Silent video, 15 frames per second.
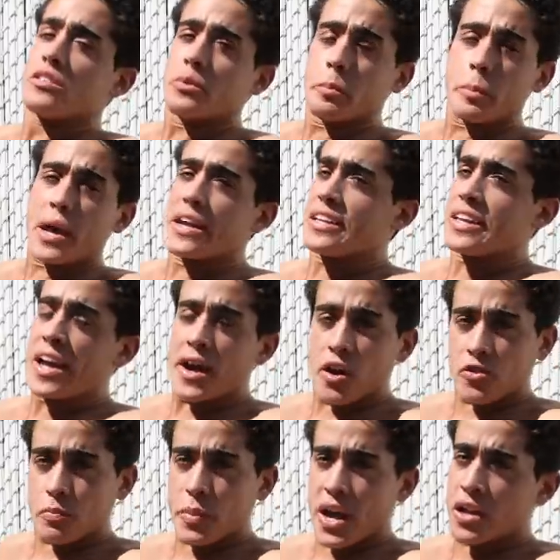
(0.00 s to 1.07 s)
the many
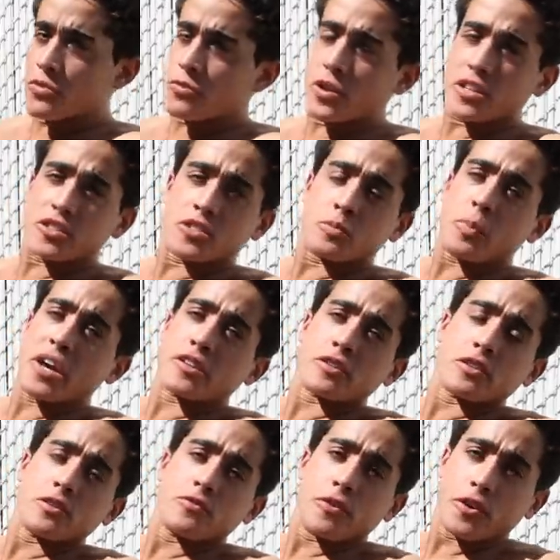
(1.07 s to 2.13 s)
health benefits,
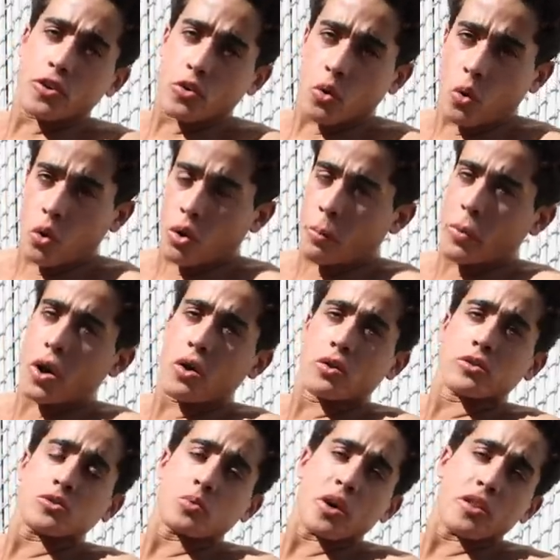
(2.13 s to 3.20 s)
especially for your
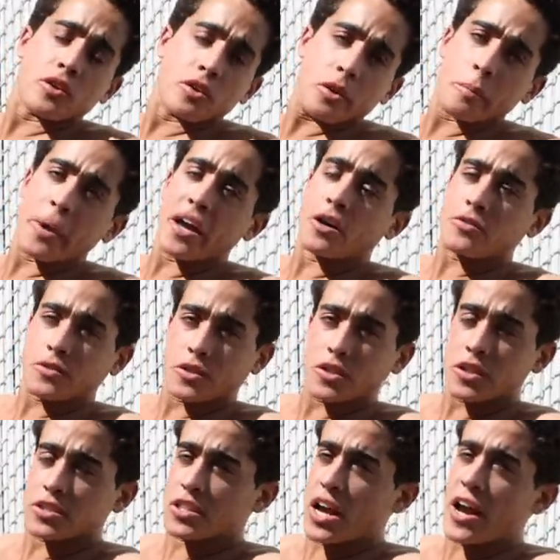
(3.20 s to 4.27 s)
hormones, whether you're male for
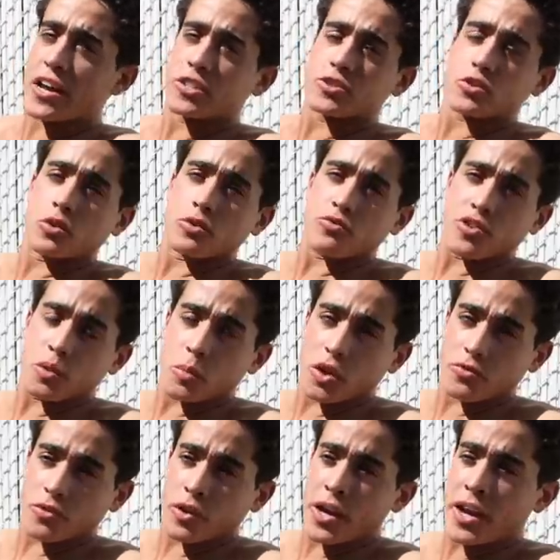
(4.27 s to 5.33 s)
testosterone or
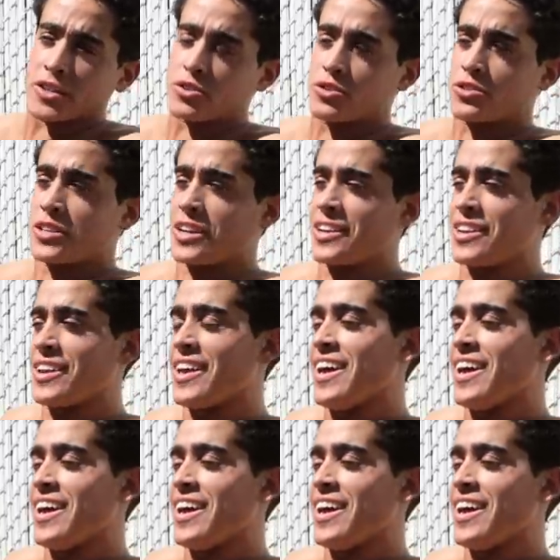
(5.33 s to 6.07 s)
female for estrogen.